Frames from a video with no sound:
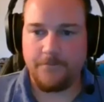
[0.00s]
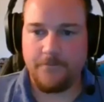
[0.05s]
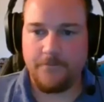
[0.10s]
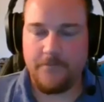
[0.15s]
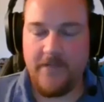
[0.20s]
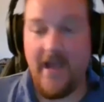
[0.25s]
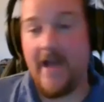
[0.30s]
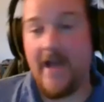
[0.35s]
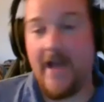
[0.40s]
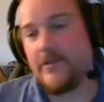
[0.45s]

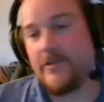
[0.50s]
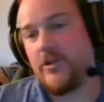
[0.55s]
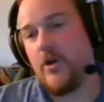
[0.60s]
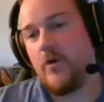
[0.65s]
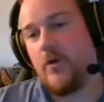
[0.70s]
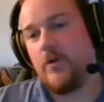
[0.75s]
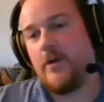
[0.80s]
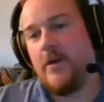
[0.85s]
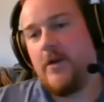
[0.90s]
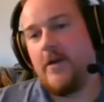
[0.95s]
Yeah.
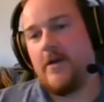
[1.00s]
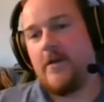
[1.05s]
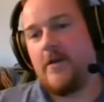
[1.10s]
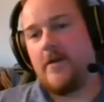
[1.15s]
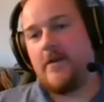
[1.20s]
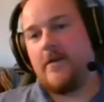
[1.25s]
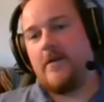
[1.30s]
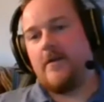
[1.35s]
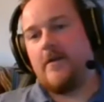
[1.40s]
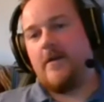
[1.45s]
So
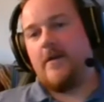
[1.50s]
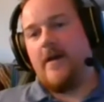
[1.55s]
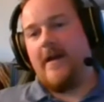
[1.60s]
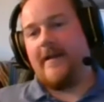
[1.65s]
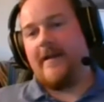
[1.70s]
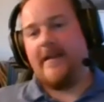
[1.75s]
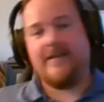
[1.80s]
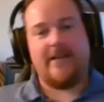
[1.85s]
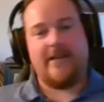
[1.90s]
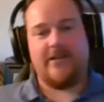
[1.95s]
I
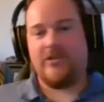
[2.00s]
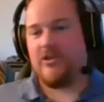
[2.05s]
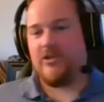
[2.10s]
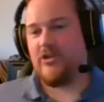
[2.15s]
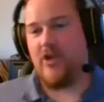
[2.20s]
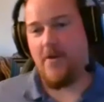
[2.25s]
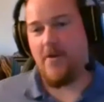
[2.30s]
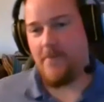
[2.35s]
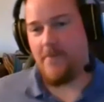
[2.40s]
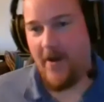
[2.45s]
guess I'll just
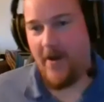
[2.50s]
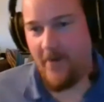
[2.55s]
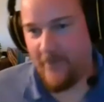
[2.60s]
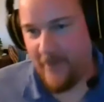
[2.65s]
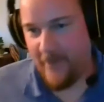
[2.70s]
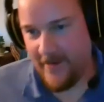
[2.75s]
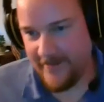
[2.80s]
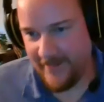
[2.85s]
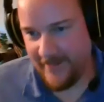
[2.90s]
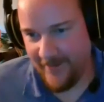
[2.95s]
start
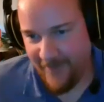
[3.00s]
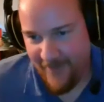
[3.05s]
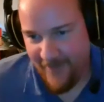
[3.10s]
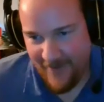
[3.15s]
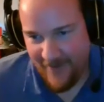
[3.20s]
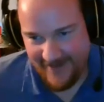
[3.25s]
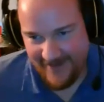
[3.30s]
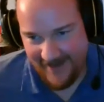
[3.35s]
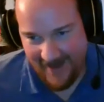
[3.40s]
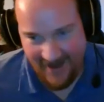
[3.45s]
paraphrasing
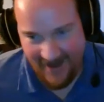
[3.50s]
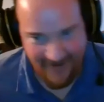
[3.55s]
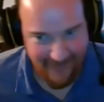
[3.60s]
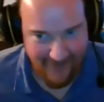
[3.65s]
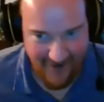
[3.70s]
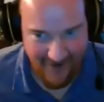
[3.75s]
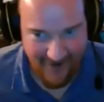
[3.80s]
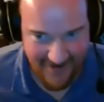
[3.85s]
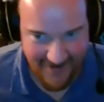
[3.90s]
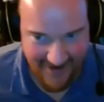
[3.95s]
for Dave
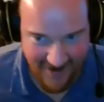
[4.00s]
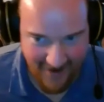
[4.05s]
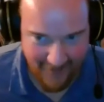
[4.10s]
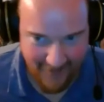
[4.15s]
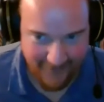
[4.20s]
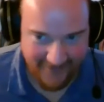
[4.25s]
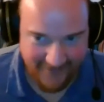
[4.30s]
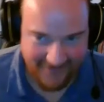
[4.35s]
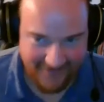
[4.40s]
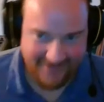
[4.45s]
right now
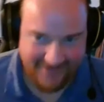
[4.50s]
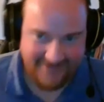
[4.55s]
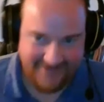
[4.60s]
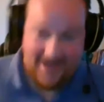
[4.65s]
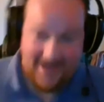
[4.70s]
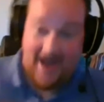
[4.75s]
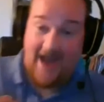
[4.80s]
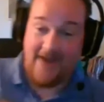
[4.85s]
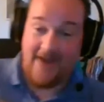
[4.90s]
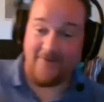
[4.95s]
because
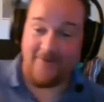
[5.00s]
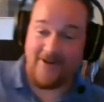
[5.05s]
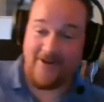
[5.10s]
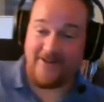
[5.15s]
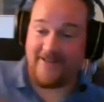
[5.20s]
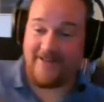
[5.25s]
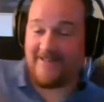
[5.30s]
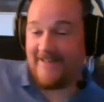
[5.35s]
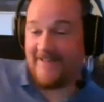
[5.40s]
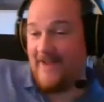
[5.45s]
I
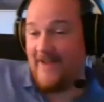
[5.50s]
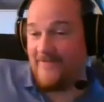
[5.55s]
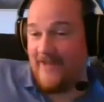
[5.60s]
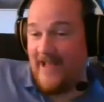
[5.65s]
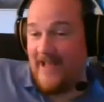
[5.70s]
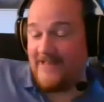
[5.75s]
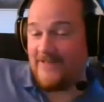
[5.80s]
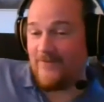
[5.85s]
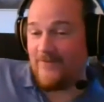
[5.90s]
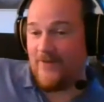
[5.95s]
work and Dave
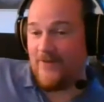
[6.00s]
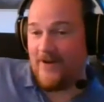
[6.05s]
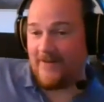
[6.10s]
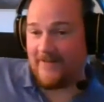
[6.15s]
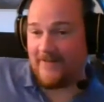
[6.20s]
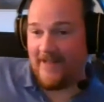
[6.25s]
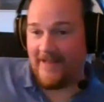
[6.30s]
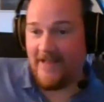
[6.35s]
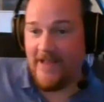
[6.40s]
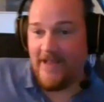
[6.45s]
doesn't work.
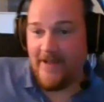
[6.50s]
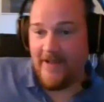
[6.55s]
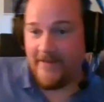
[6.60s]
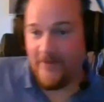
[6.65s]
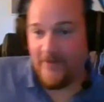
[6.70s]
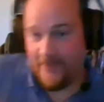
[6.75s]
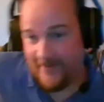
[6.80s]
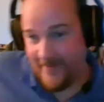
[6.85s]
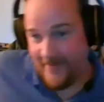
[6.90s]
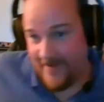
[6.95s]
Like,
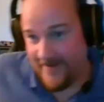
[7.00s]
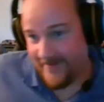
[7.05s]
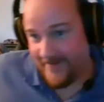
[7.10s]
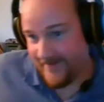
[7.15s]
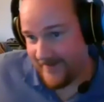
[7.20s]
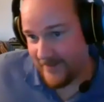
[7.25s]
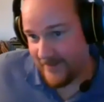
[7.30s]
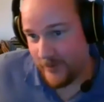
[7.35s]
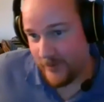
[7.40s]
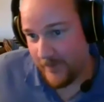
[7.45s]
you think
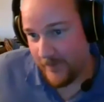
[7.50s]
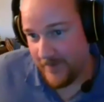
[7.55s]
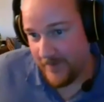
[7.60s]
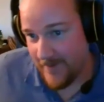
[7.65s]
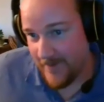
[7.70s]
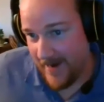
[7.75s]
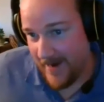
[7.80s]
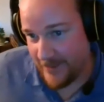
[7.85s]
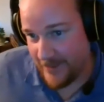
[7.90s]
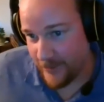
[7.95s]
this would be
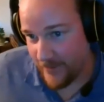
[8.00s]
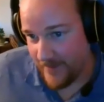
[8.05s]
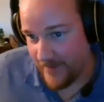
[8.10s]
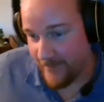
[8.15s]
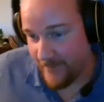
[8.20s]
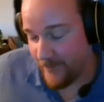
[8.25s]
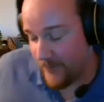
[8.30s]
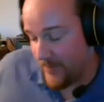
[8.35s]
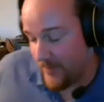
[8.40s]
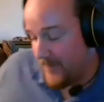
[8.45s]
my
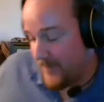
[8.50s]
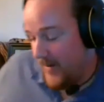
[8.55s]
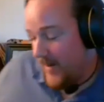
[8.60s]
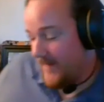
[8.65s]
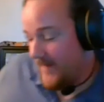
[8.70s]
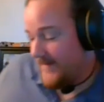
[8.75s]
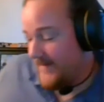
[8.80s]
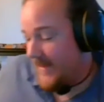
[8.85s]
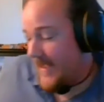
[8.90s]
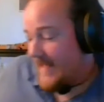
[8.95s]
dream for the
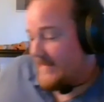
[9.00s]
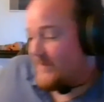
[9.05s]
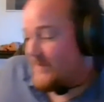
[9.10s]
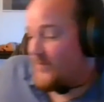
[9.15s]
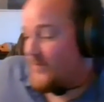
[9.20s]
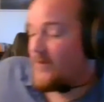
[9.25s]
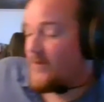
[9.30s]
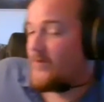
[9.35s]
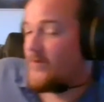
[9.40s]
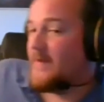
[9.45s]
podcast
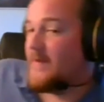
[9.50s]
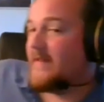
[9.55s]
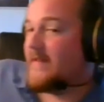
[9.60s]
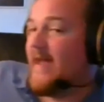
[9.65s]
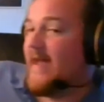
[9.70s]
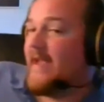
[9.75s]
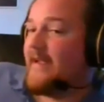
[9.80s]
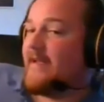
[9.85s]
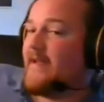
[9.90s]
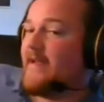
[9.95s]
where it would be
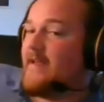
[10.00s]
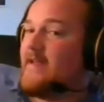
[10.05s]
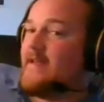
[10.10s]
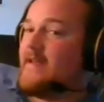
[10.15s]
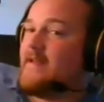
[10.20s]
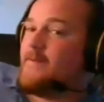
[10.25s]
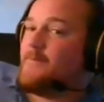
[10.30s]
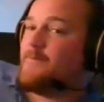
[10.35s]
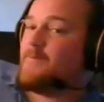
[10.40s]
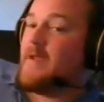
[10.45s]
like
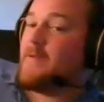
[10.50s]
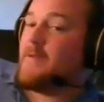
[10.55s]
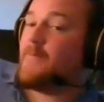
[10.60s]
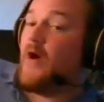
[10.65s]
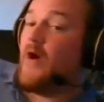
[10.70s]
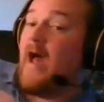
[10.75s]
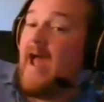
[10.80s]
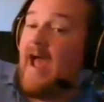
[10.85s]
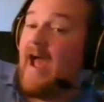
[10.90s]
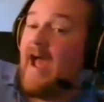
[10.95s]

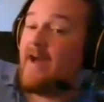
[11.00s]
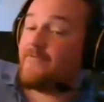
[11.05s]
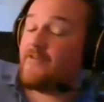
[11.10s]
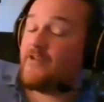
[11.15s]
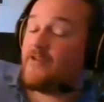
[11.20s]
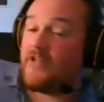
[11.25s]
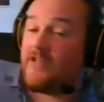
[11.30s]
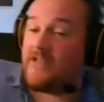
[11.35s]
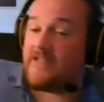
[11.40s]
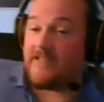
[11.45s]
people have
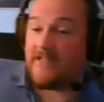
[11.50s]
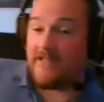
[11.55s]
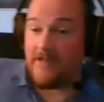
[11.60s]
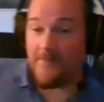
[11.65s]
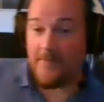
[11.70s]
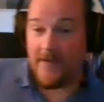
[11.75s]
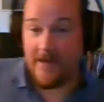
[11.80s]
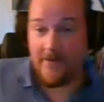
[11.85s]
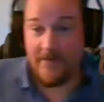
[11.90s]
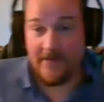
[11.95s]
to listen
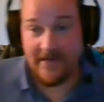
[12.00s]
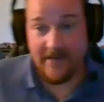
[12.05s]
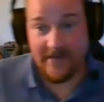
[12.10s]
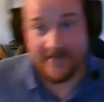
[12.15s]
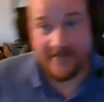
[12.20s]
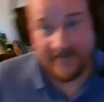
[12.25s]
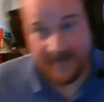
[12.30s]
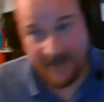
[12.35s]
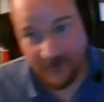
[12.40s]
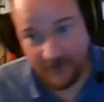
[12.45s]
to me
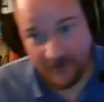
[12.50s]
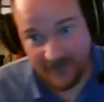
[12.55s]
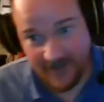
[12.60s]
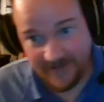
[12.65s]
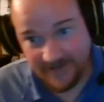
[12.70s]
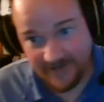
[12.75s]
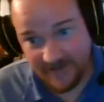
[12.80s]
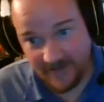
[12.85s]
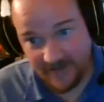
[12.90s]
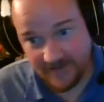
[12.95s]
because the other
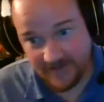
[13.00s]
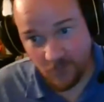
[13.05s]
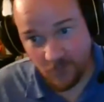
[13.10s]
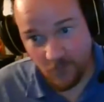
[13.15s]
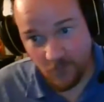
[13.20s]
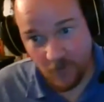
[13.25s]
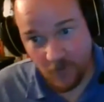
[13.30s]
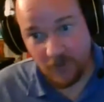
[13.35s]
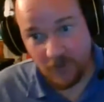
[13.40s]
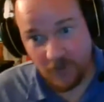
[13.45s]
guest doesn't
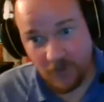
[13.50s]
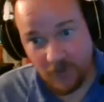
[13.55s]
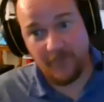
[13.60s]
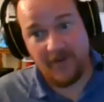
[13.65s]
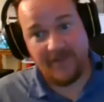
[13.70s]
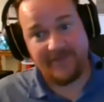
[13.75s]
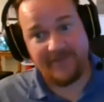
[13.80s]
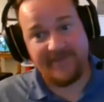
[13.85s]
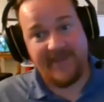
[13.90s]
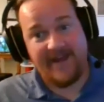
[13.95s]
work,
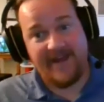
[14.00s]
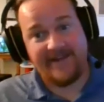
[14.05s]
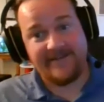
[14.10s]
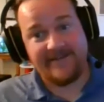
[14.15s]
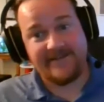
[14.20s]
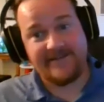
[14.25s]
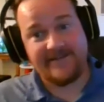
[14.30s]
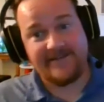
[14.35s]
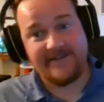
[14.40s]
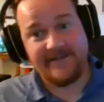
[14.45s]
but
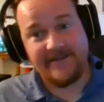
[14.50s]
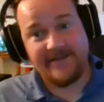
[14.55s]
that's